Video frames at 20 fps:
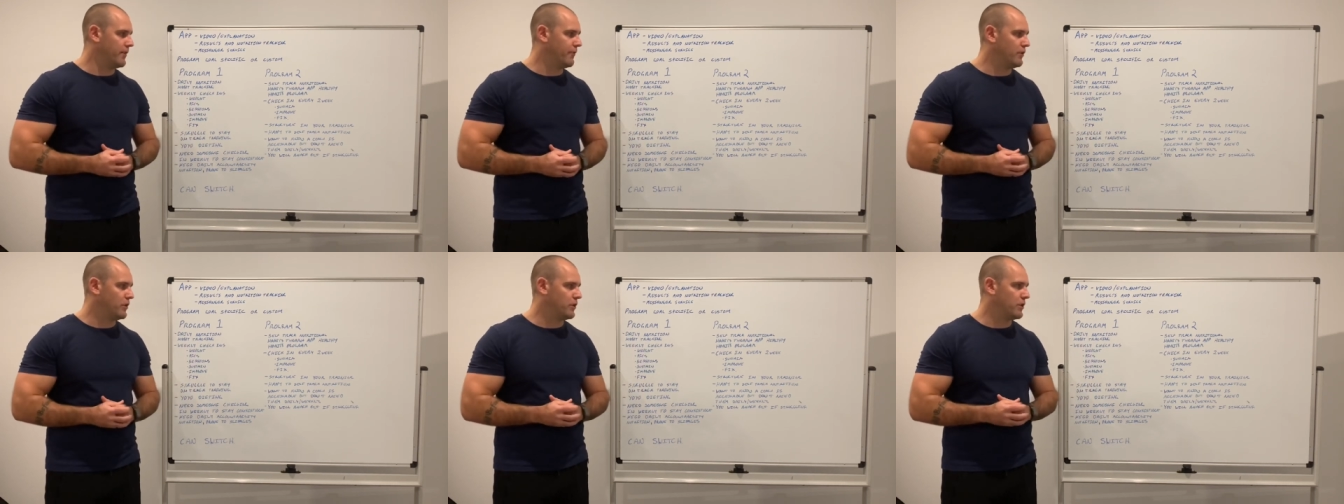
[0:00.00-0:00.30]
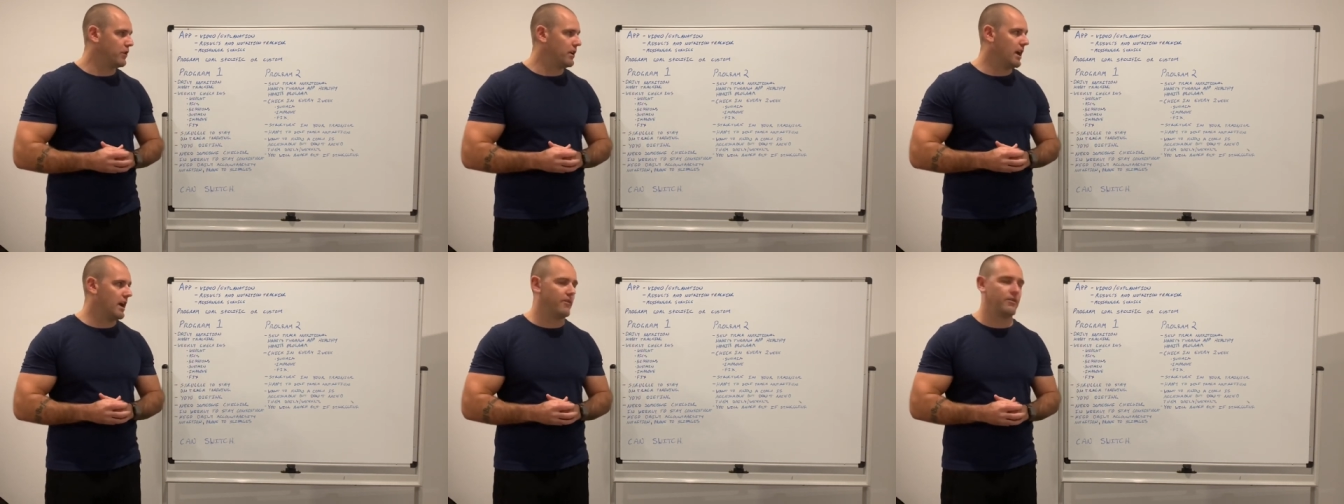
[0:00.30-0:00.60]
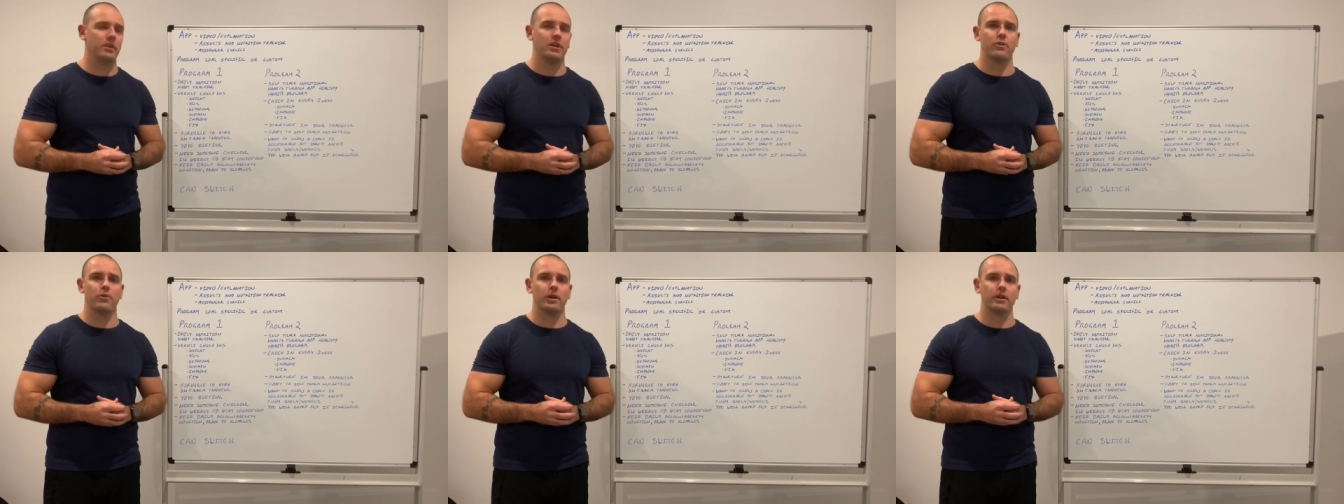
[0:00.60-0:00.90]
If you do have
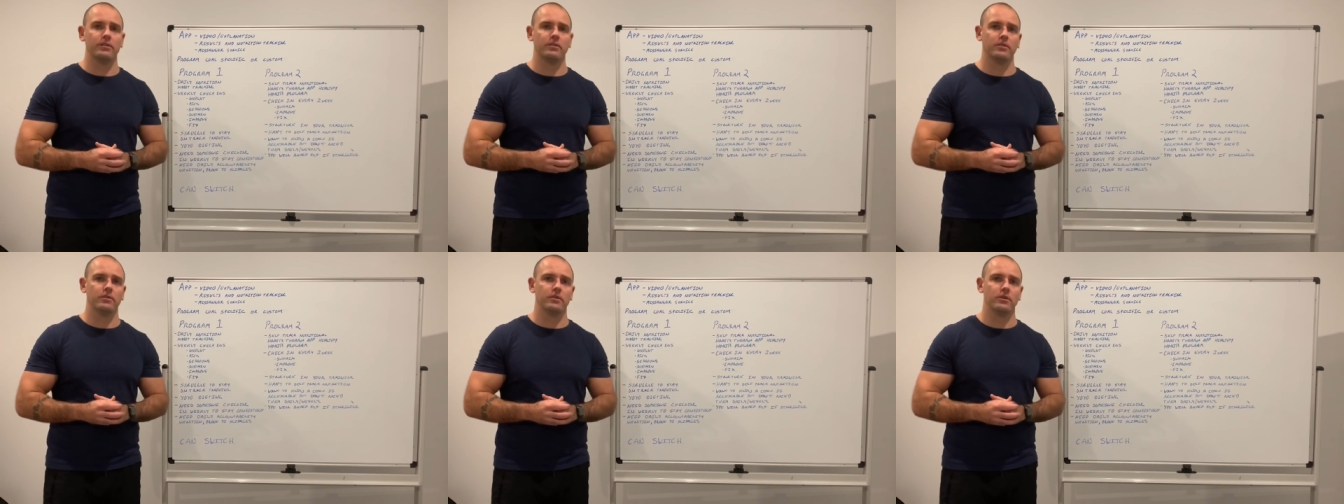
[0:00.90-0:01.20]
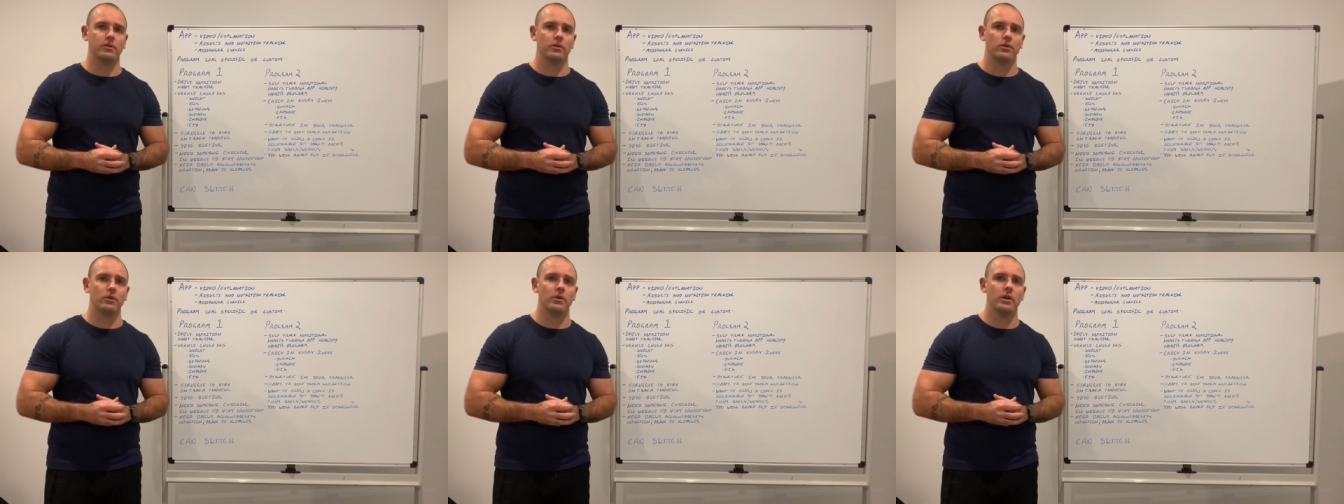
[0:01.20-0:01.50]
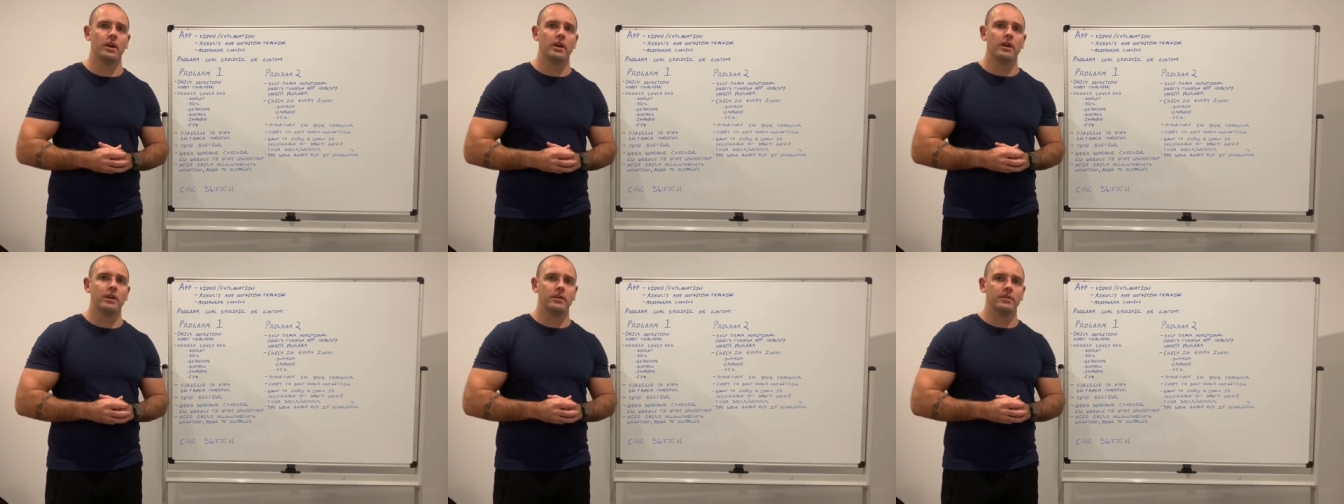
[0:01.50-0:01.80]
any questions at
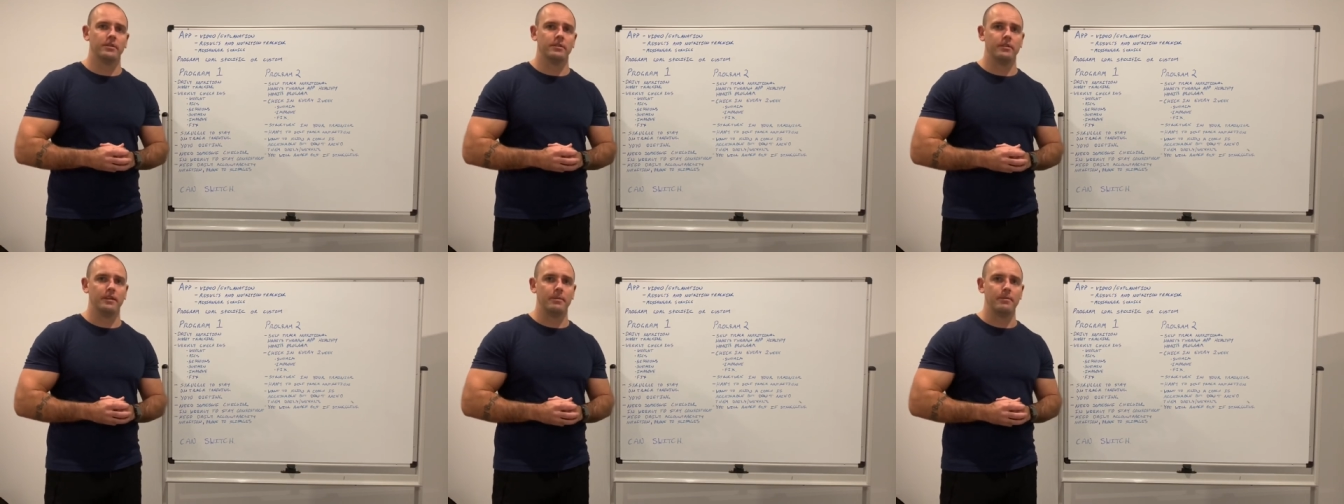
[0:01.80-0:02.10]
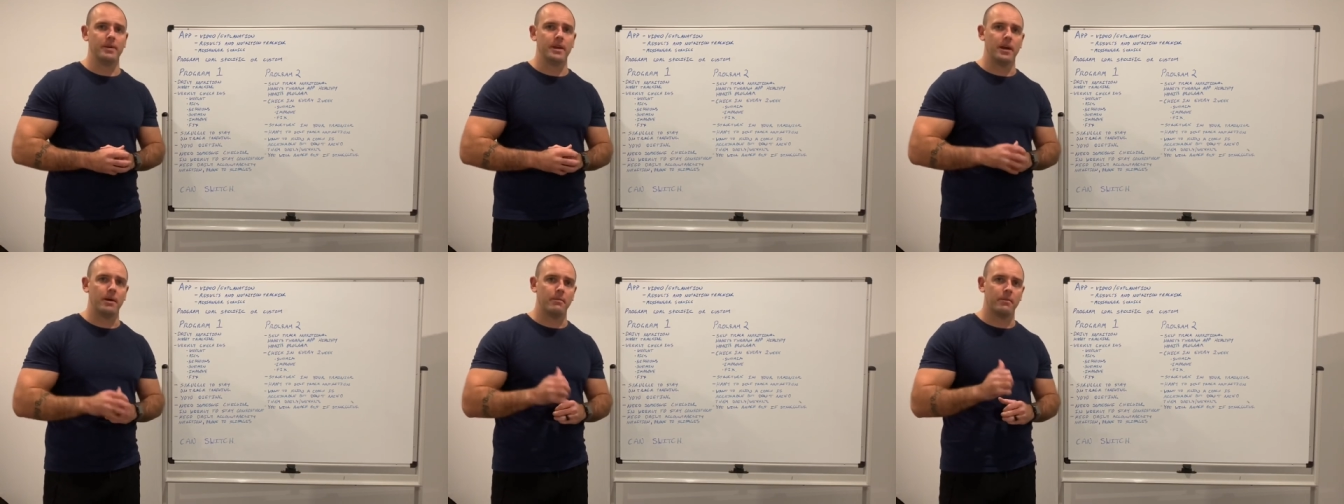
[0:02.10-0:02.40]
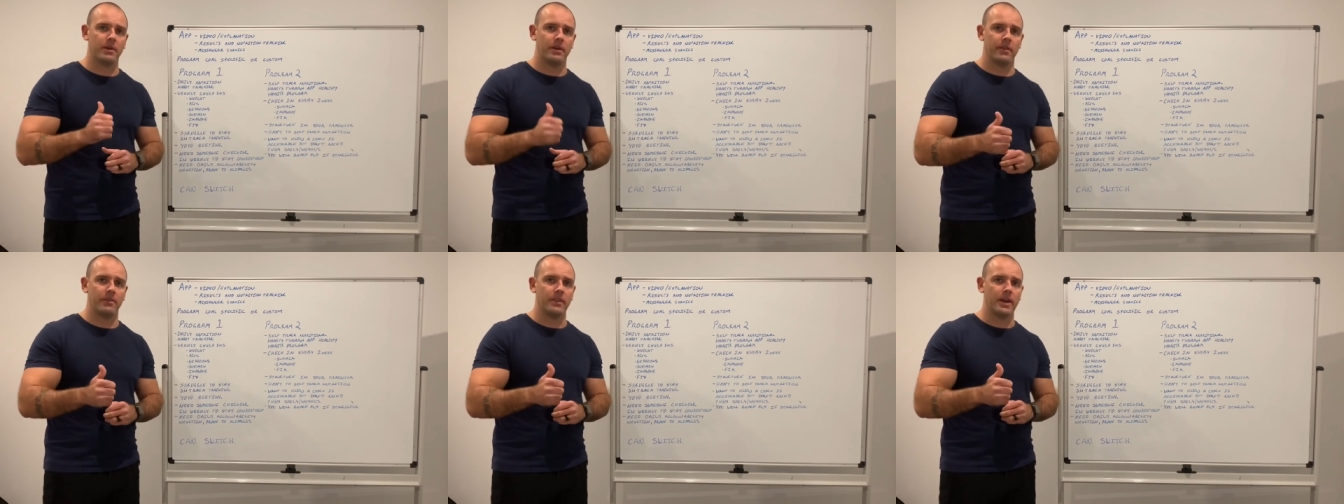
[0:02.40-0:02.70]
all, just hit me
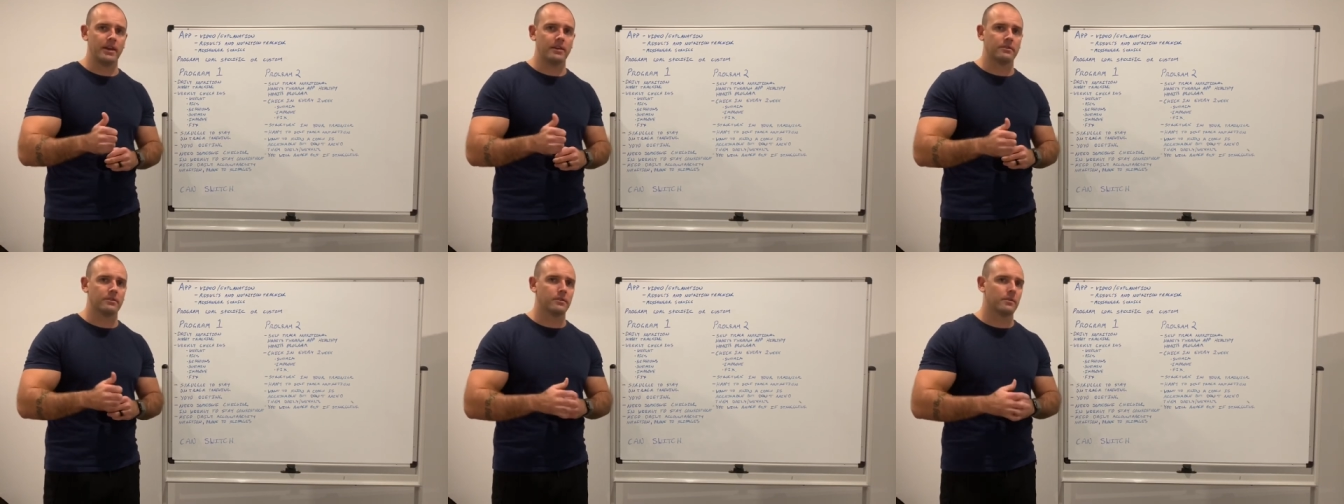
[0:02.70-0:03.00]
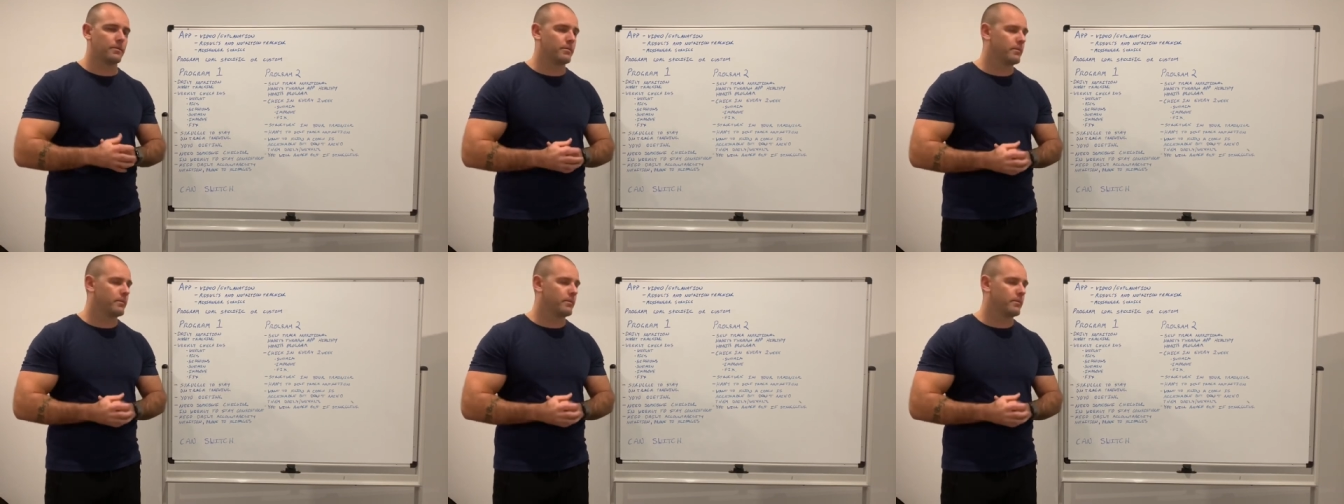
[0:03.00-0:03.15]
up. Thanks.